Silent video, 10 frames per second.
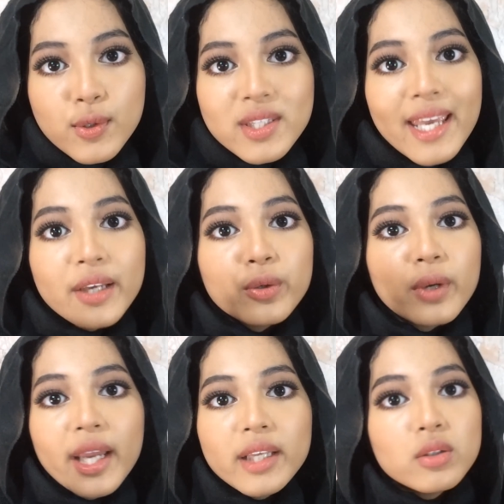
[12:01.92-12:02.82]
to use a
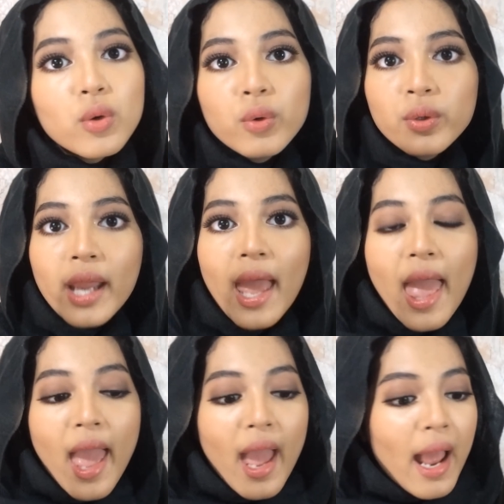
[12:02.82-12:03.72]
gray tone
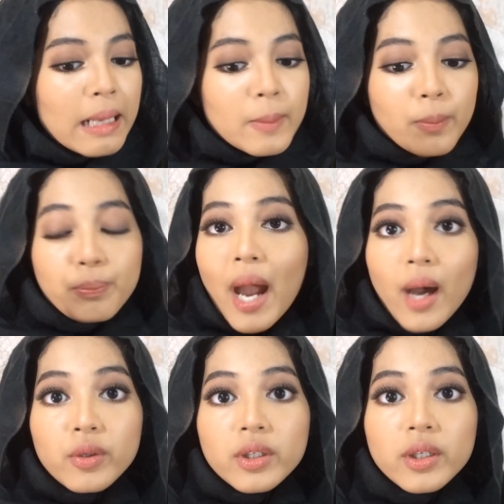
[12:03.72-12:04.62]

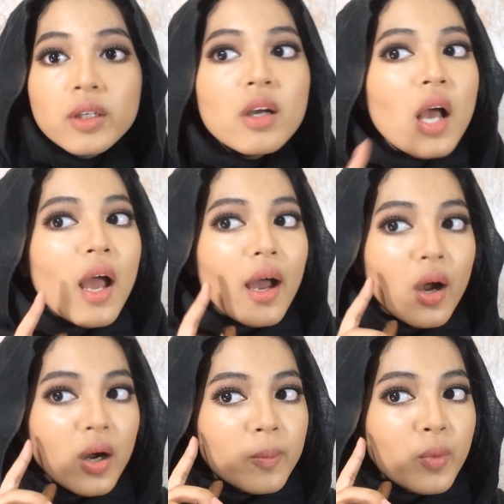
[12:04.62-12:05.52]
powder
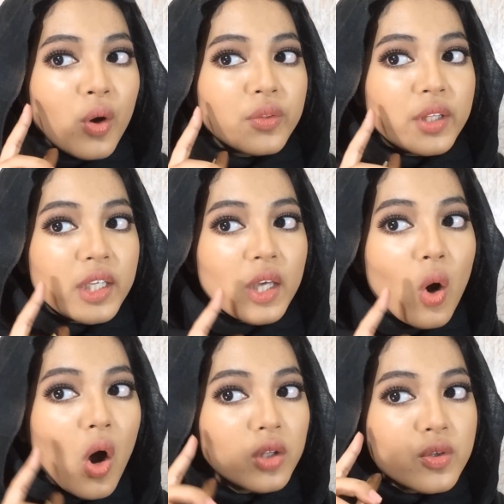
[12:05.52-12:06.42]
on the
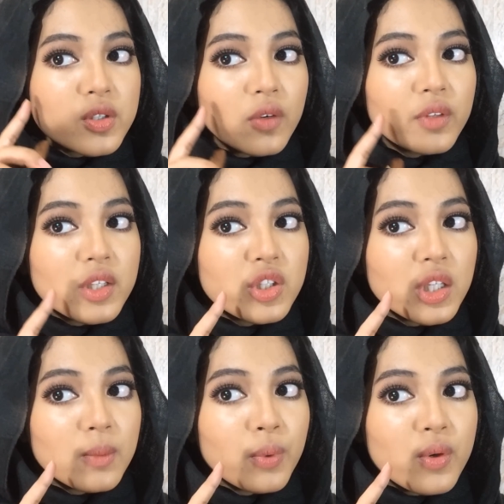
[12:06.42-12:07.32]
hollows of the
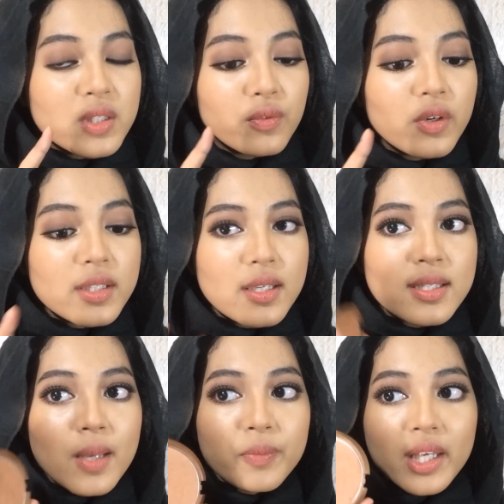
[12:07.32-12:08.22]
cheekbones
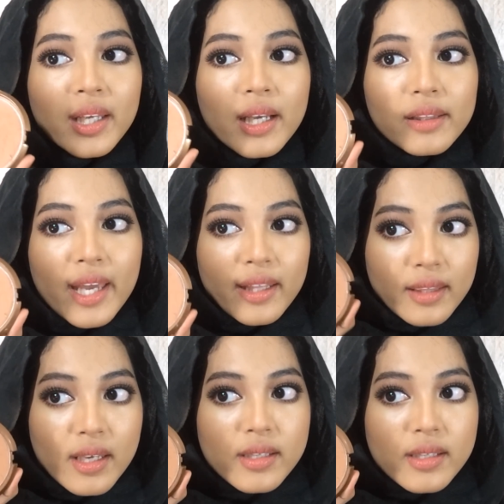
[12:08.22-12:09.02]
versus something like